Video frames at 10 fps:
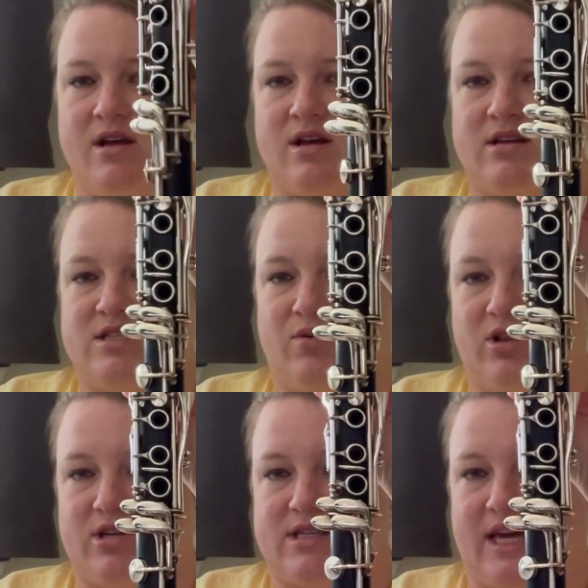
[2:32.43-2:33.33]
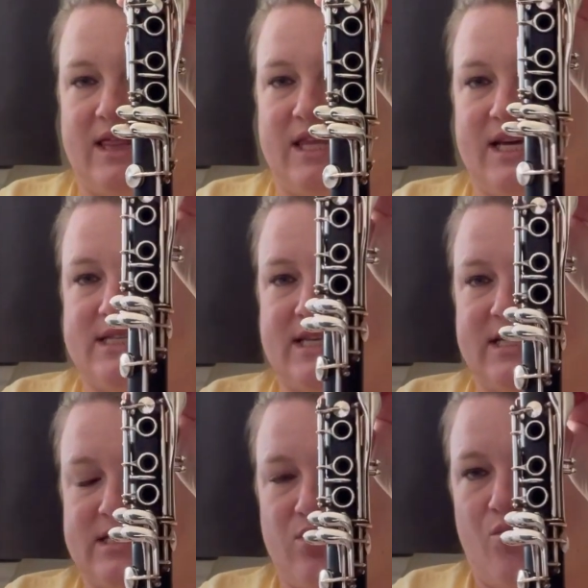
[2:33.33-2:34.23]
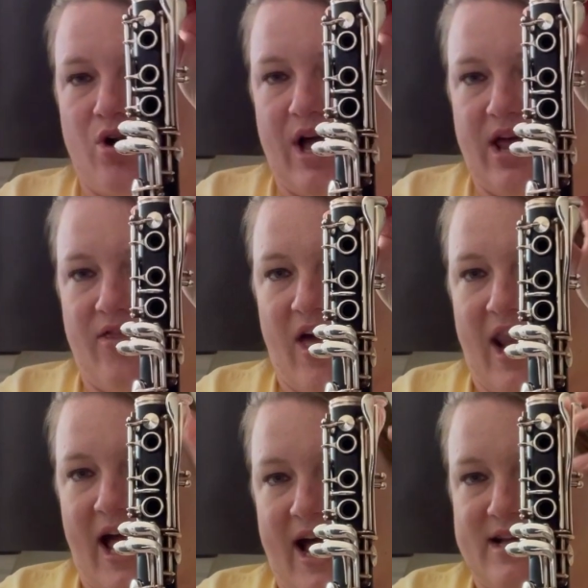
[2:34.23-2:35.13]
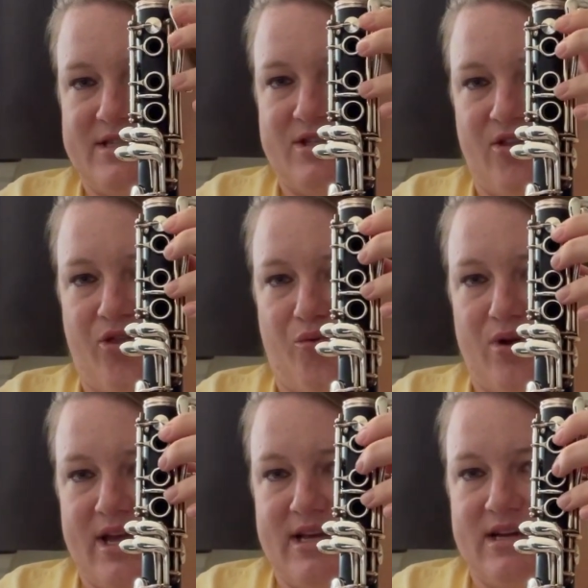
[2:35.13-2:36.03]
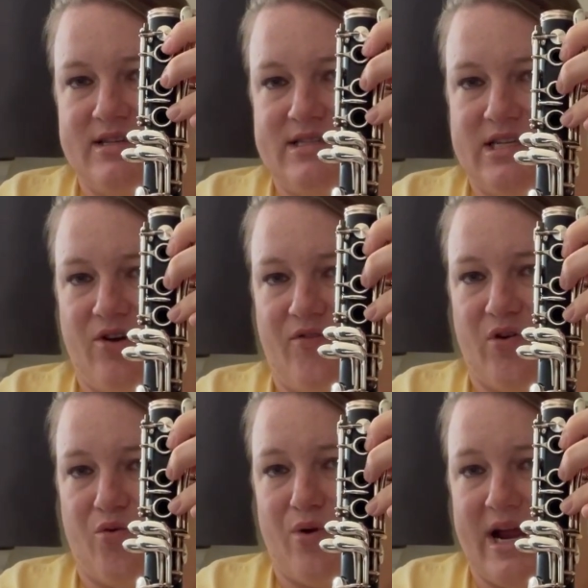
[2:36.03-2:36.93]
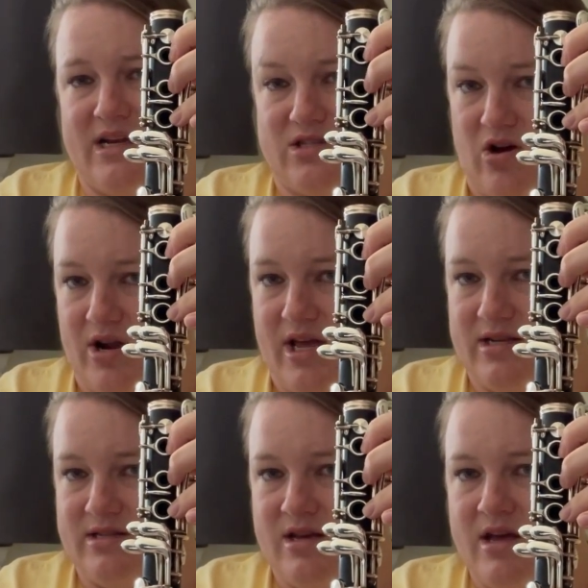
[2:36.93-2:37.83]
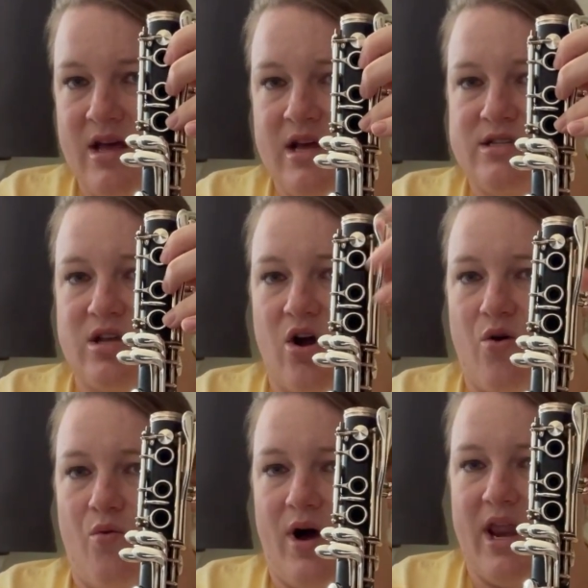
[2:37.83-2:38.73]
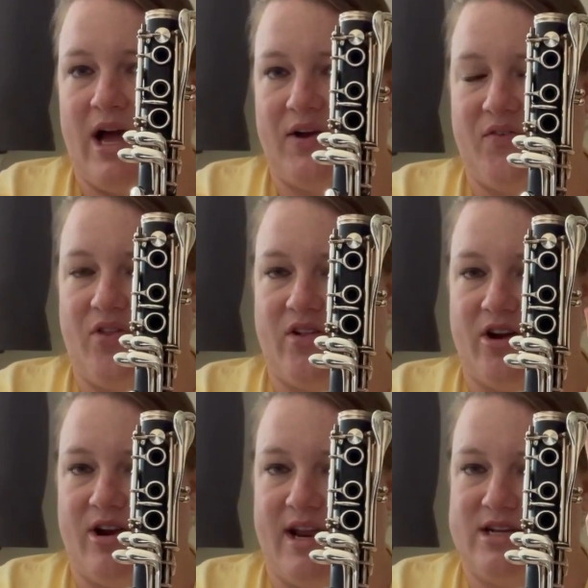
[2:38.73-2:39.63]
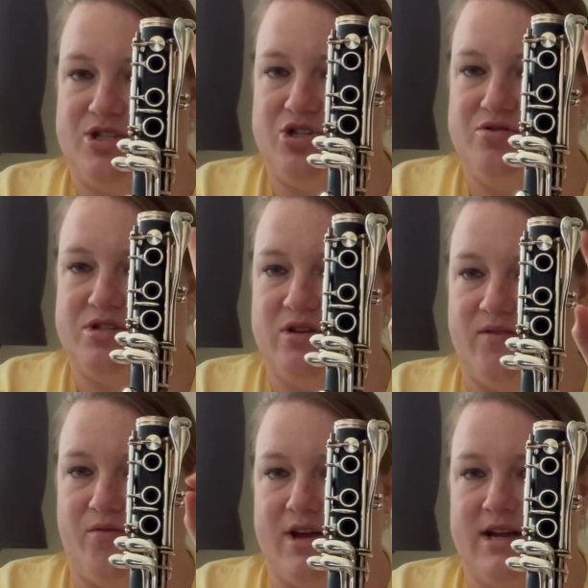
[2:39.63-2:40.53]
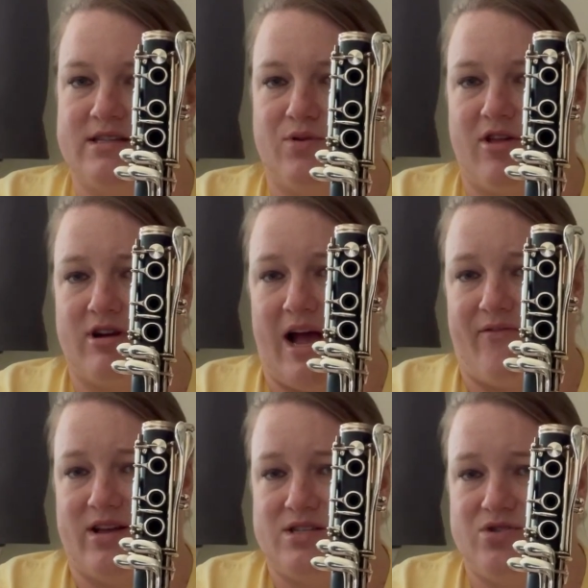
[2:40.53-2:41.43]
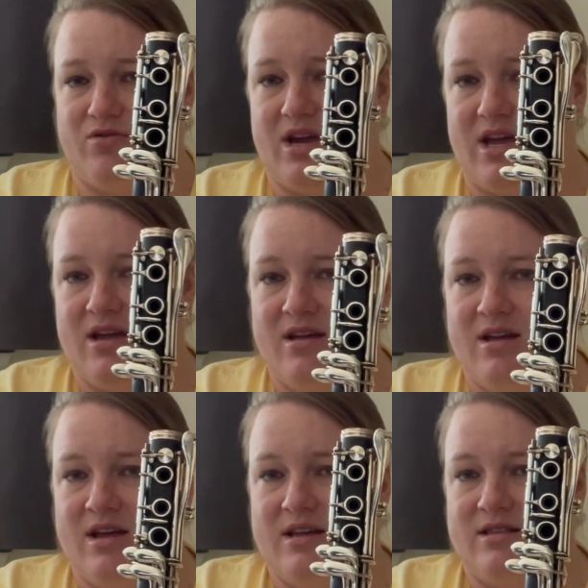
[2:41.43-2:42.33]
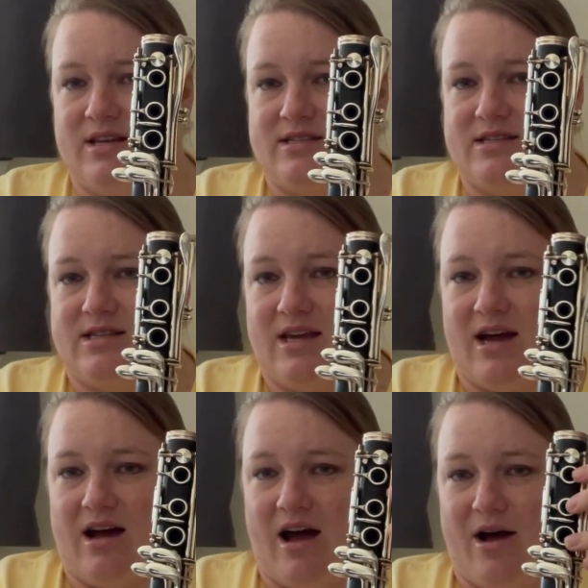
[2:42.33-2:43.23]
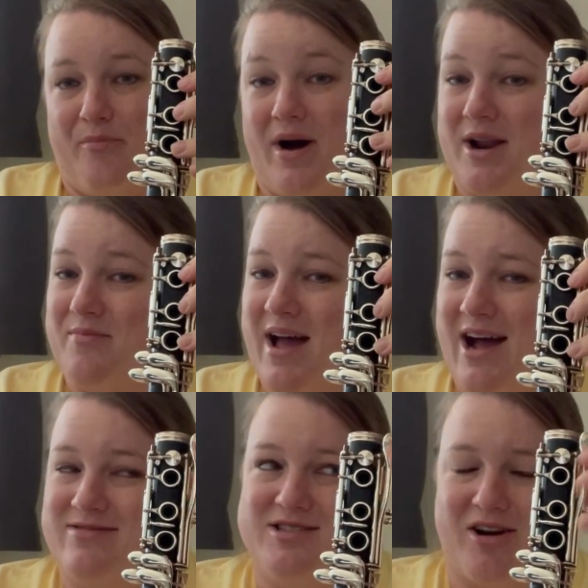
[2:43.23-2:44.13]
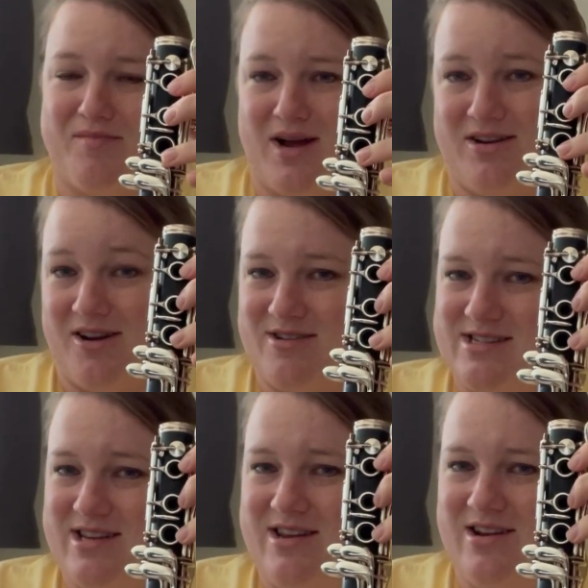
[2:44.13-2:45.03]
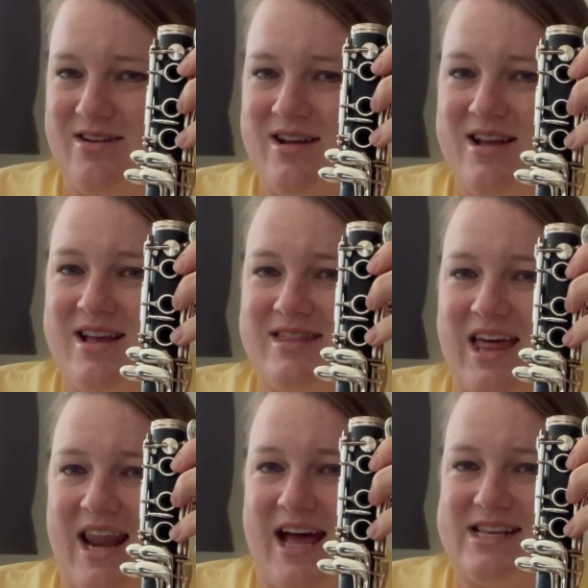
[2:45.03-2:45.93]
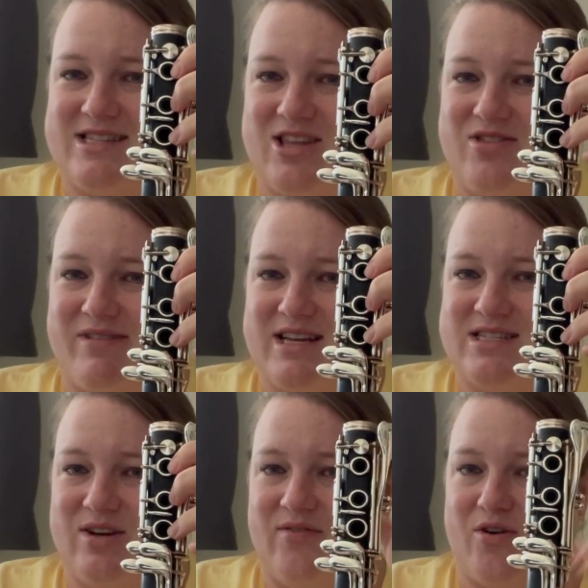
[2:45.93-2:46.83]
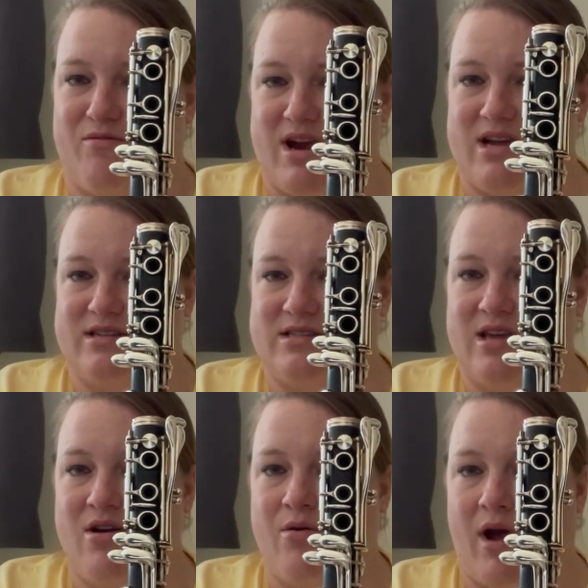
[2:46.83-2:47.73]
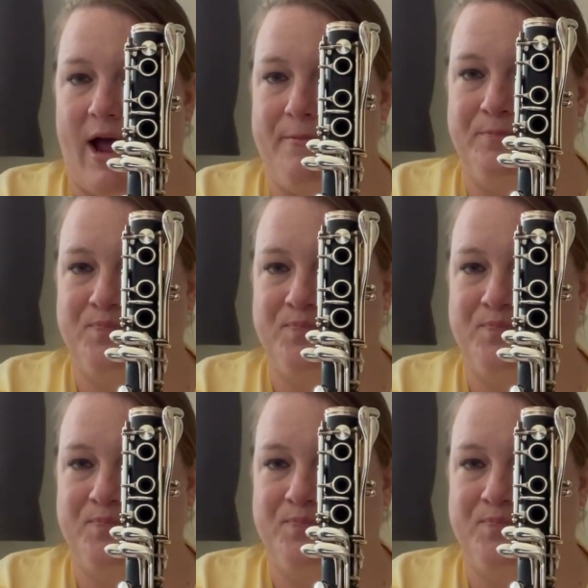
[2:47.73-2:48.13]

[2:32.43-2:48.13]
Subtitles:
So it looks like this. It's the one that has the 3 silver rings on it. So one half of the clarinet has 2 silver rings, the other half has 3. This is the bottom half, sorry, my daughter isn't here, that has the 3 silver rings, okay?